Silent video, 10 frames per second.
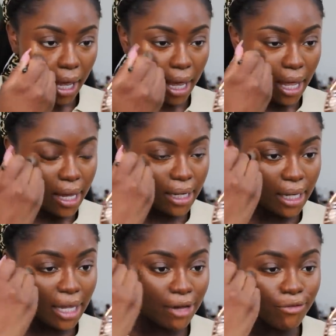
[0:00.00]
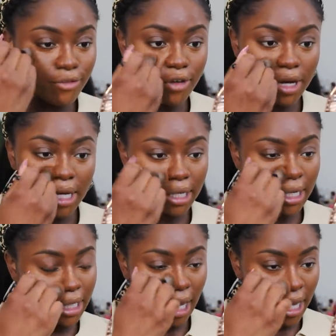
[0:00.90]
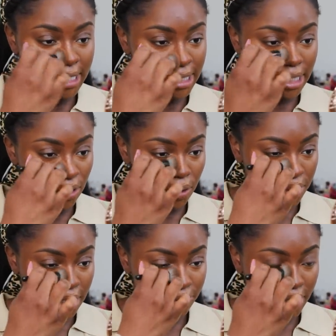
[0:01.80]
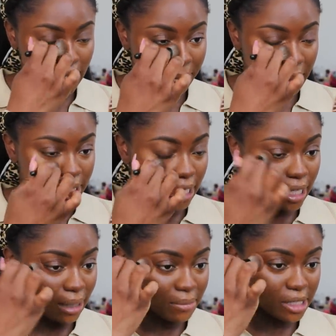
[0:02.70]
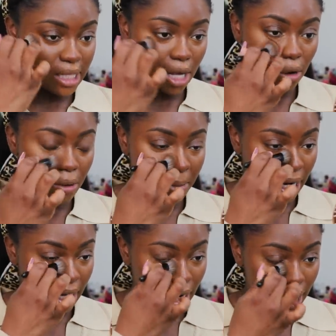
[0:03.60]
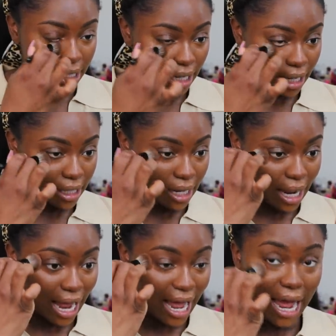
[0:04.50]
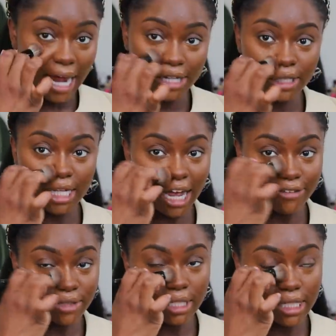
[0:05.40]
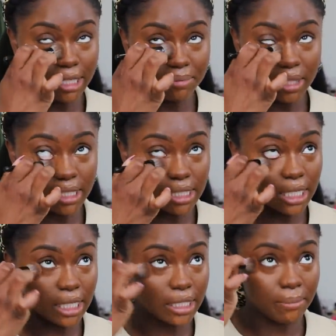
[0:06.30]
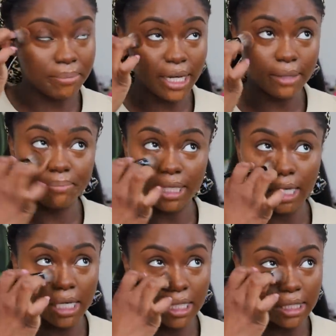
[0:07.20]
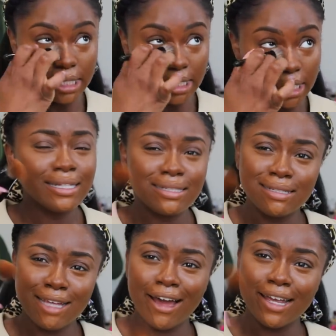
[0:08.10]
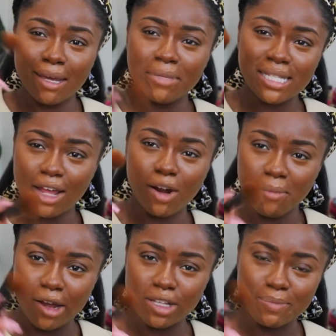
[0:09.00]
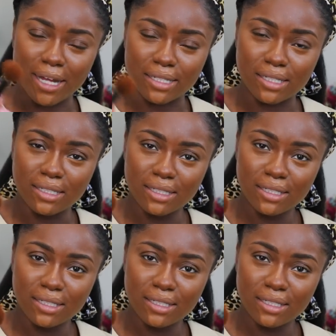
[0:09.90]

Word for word: And it really, honestly, the whole thing really got me thinking. I'm just like, oh my God, like I actually have to nip this thing in the butt, because this is how I can miss out on my husband.